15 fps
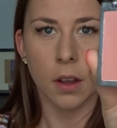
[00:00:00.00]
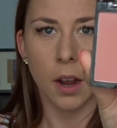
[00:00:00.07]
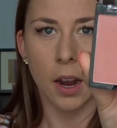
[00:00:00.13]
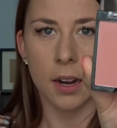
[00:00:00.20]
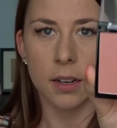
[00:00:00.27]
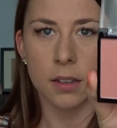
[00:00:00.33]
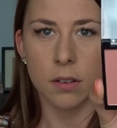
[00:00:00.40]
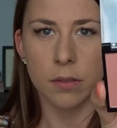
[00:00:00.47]

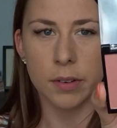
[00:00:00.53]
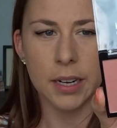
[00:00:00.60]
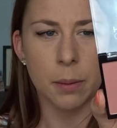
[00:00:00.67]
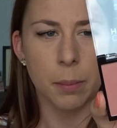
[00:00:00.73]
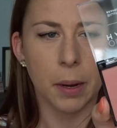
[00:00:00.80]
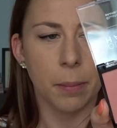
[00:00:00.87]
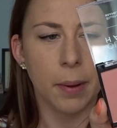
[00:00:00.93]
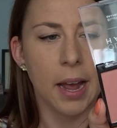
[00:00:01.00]
And it's a really
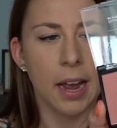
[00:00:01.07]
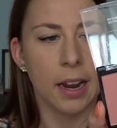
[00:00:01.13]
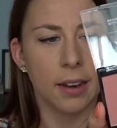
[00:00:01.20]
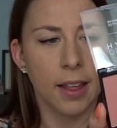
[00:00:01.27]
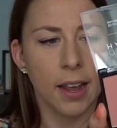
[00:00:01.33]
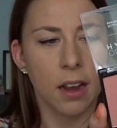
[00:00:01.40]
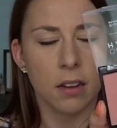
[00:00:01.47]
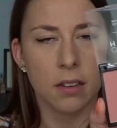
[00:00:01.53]
big pan.
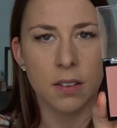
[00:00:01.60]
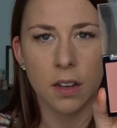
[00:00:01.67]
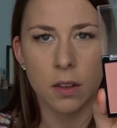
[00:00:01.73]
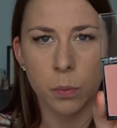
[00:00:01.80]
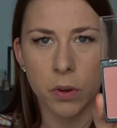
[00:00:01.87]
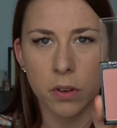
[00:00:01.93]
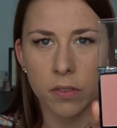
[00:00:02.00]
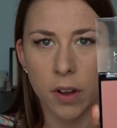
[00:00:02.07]
They are
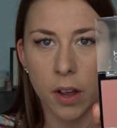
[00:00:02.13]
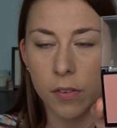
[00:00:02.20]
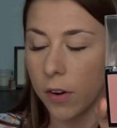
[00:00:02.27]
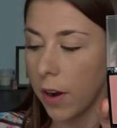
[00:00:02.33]
6.5